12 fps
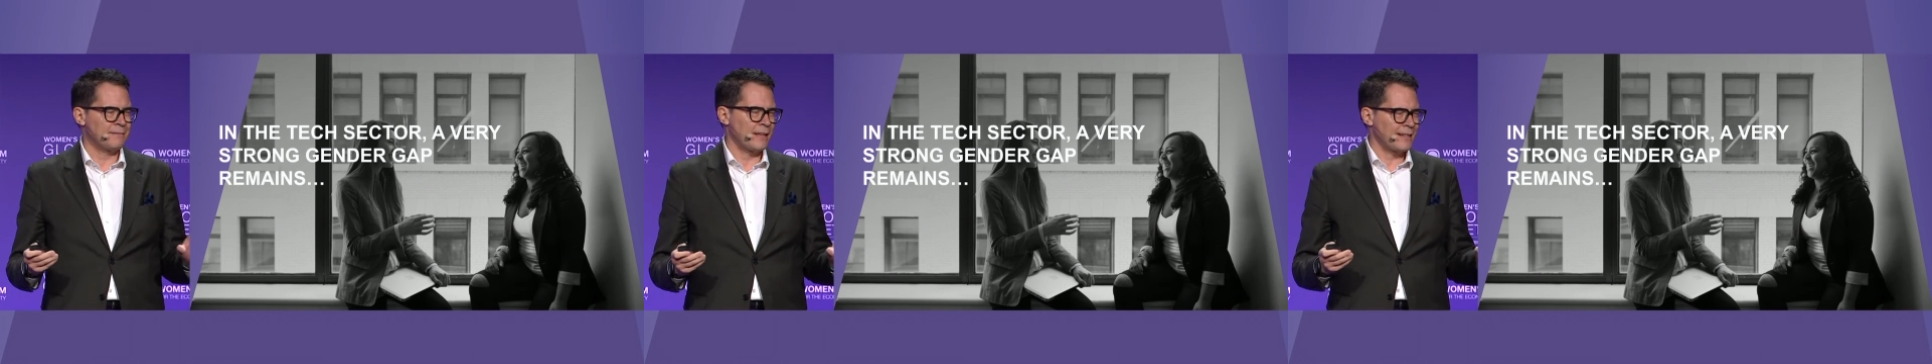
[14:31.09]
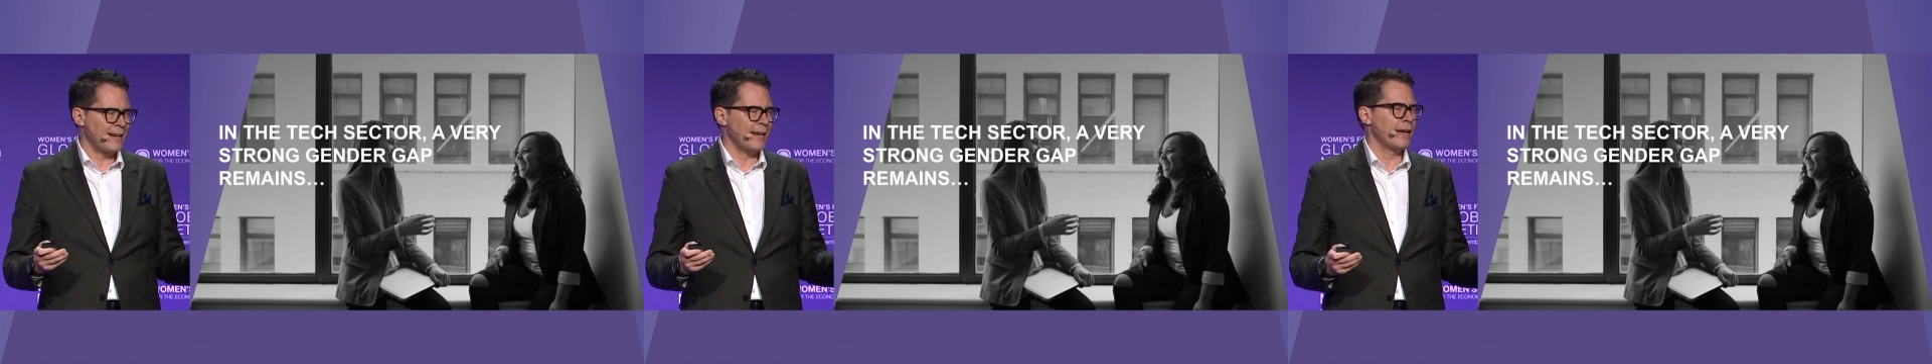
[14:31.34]

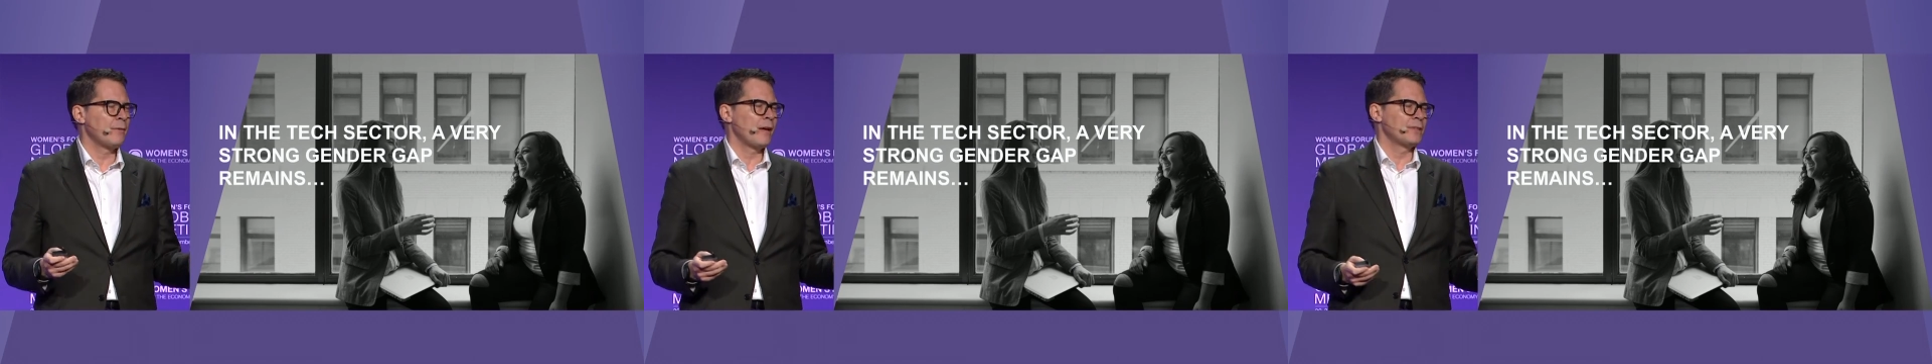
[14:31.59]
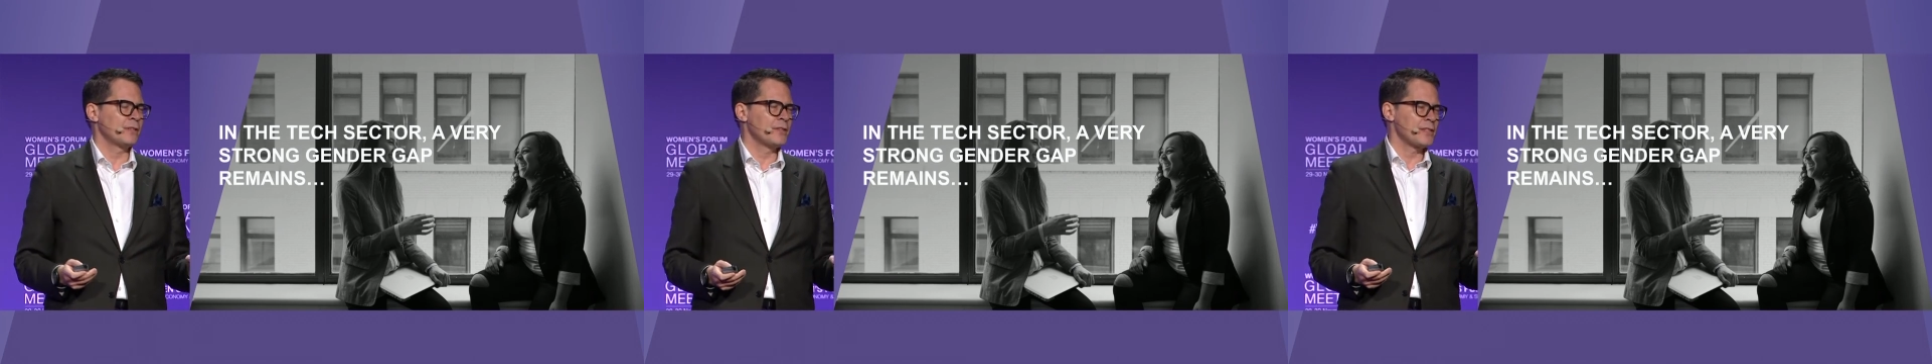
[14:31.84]
clear
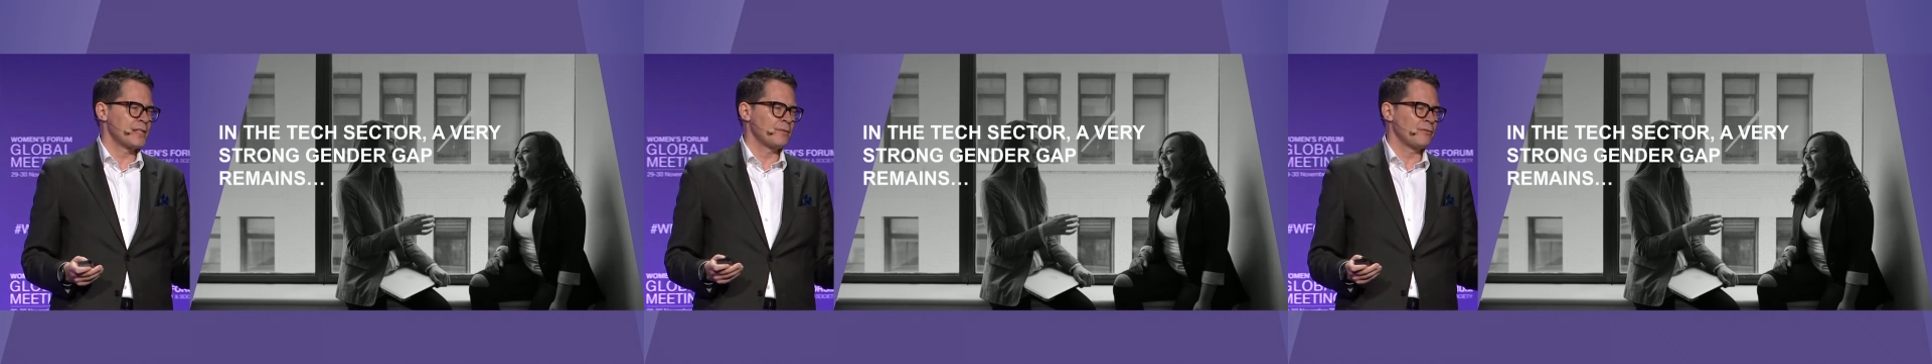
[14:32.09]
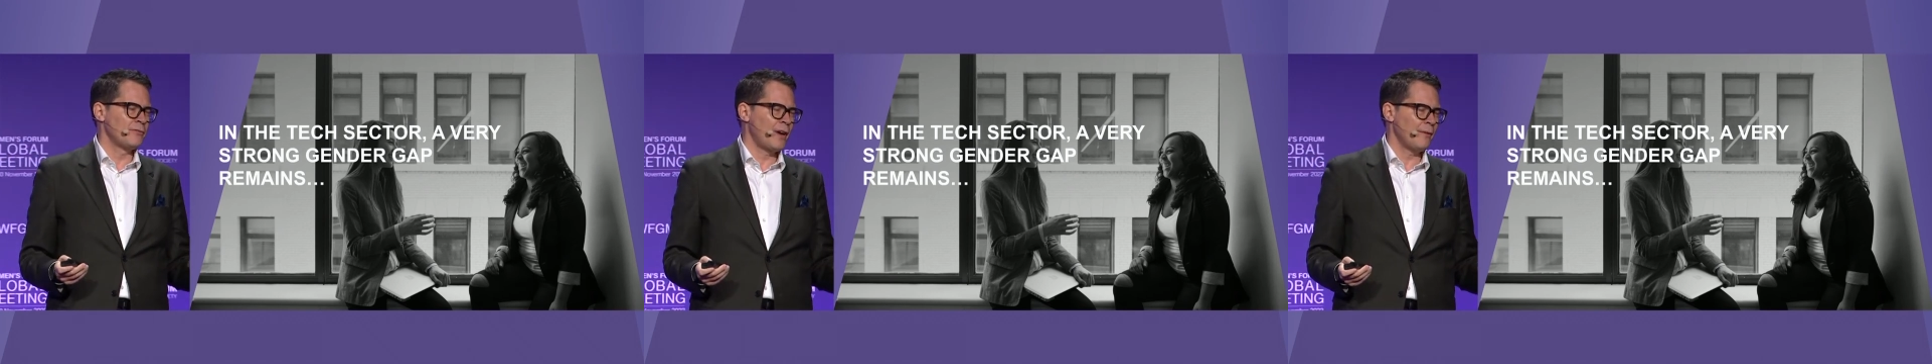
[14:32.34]
evidence of a
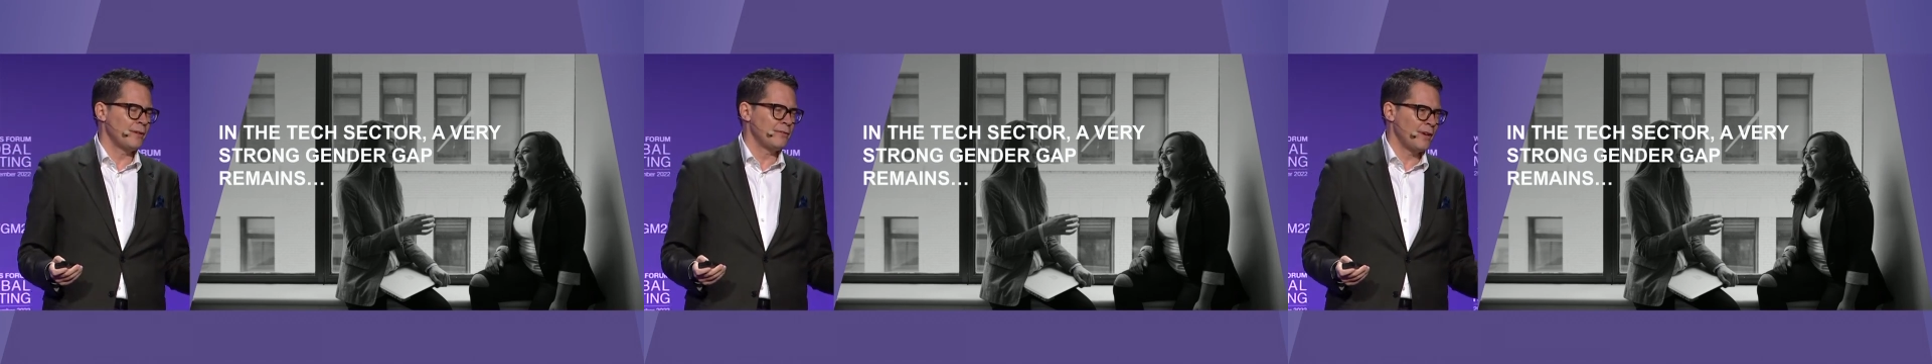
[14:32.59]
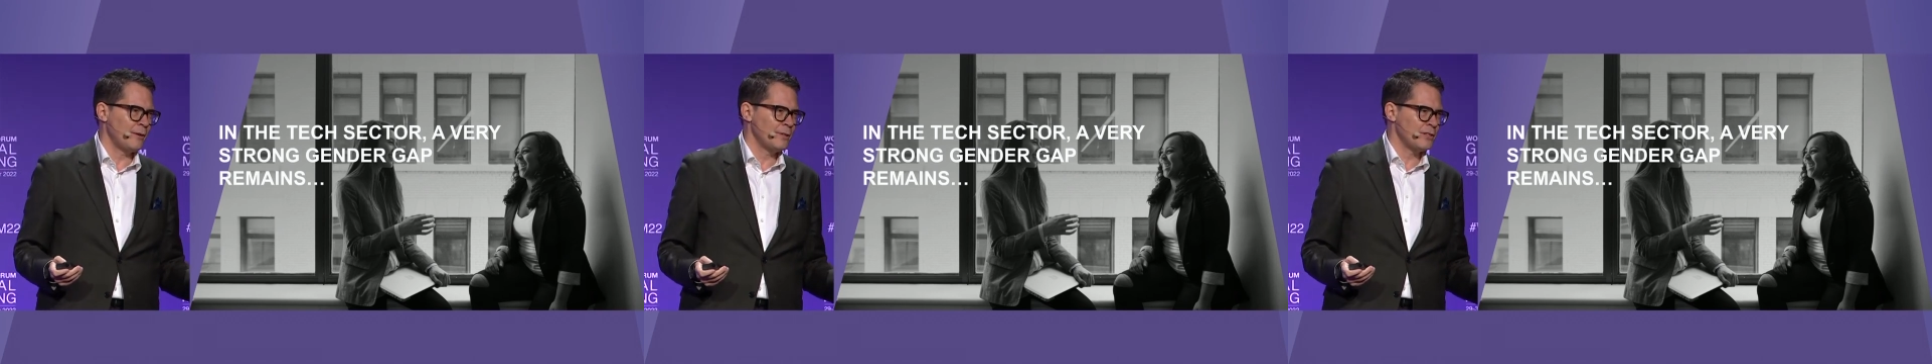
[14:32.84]
very,
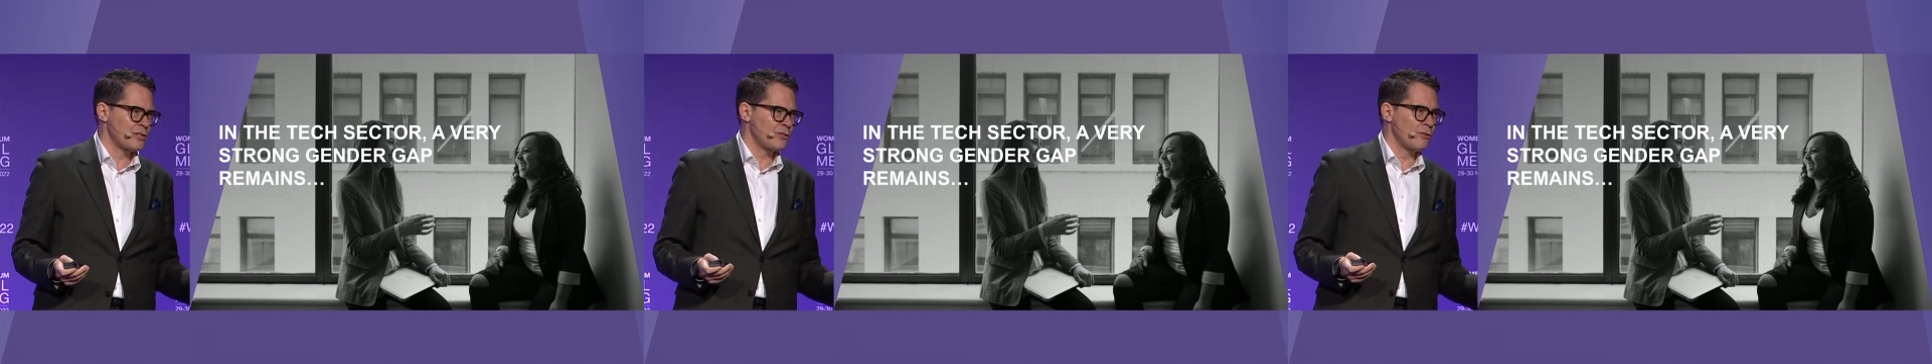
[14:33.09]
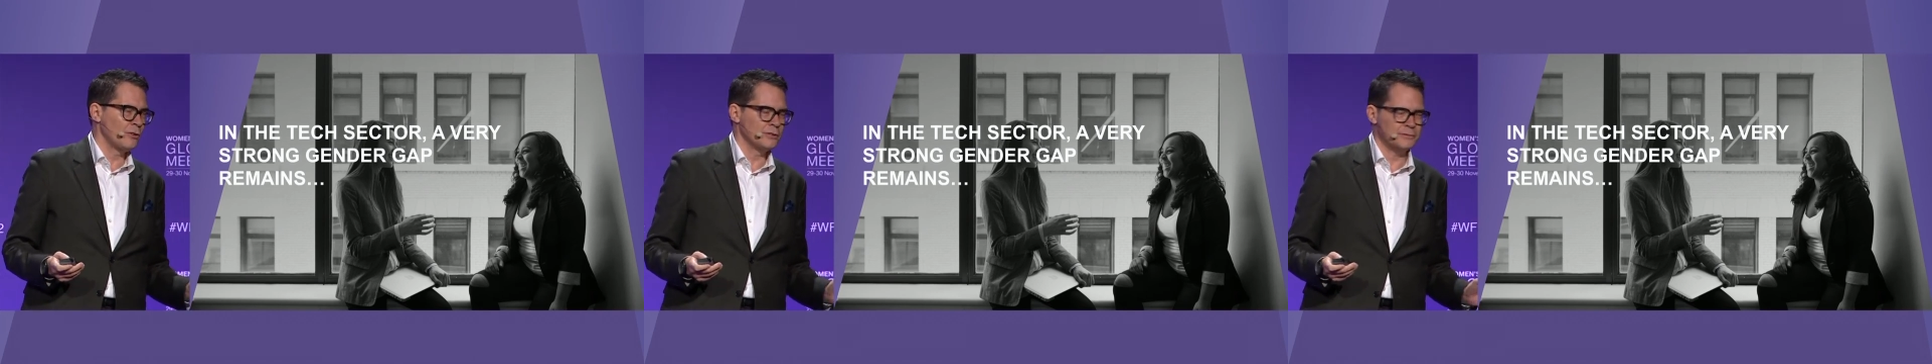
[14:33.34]
very
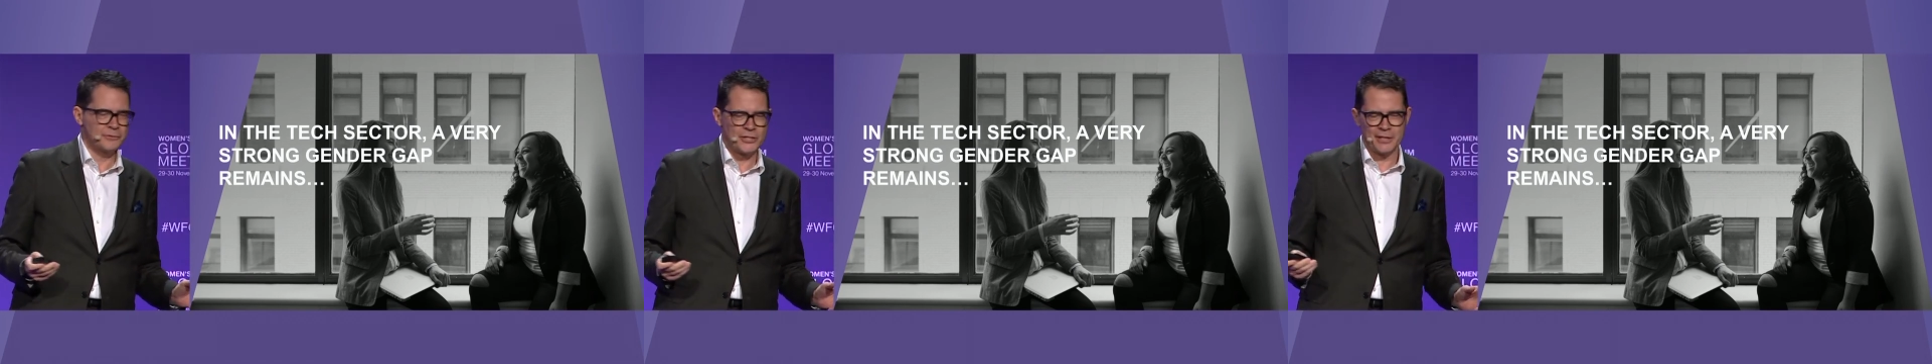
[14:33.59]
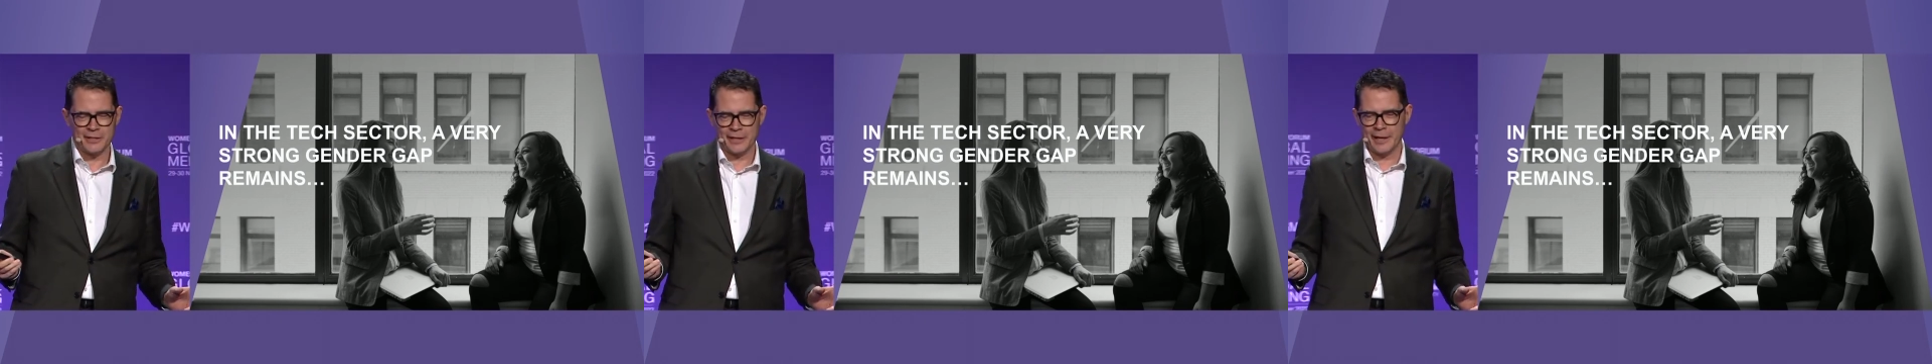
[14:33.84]
strong
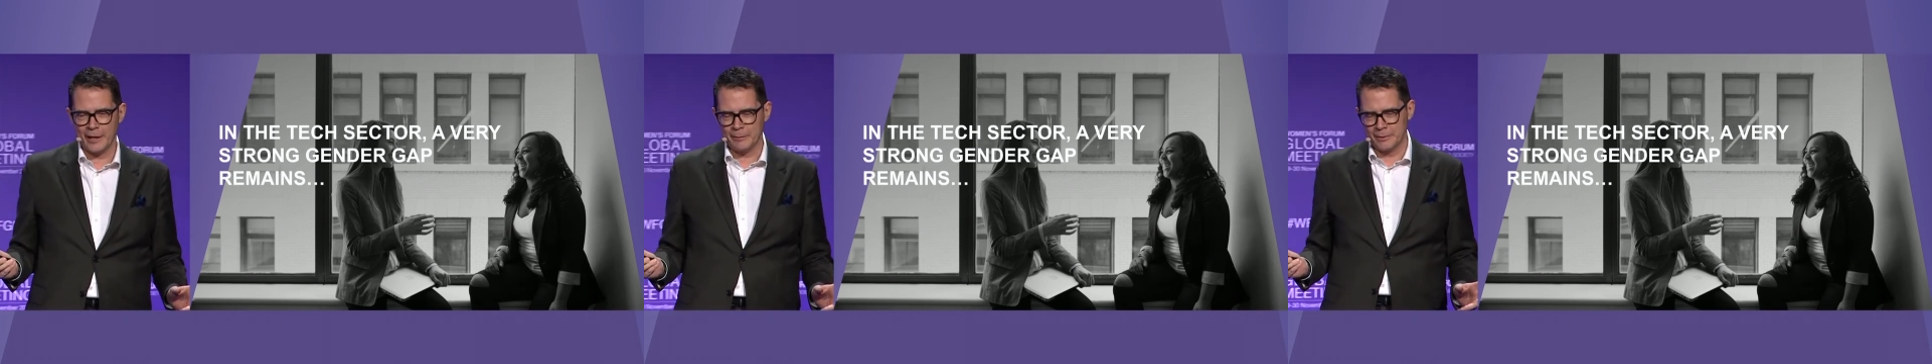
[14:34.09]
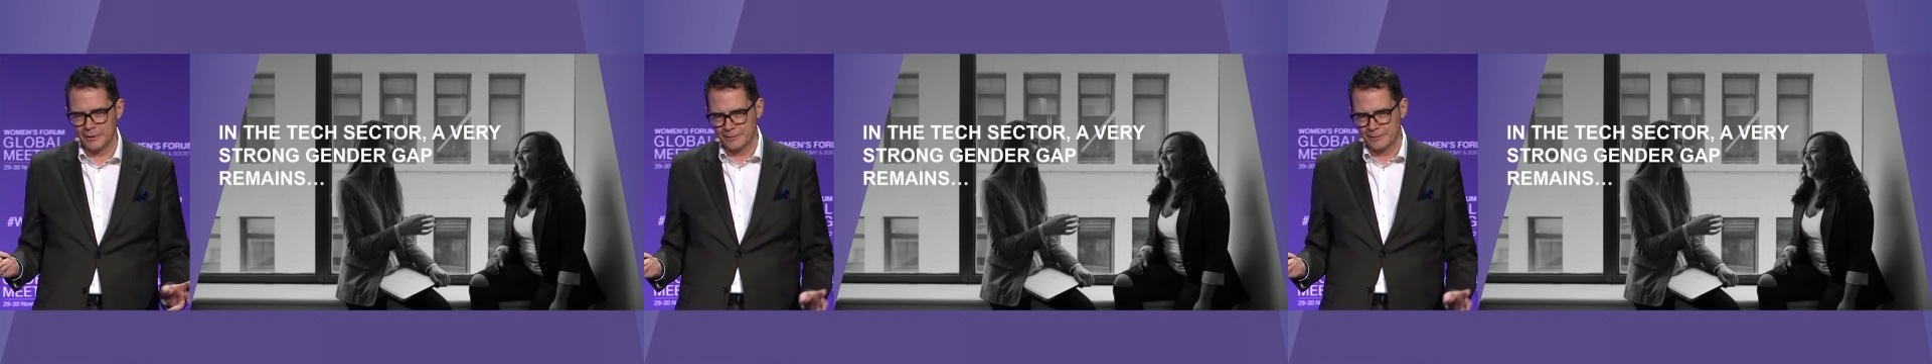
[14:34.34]
gender gap.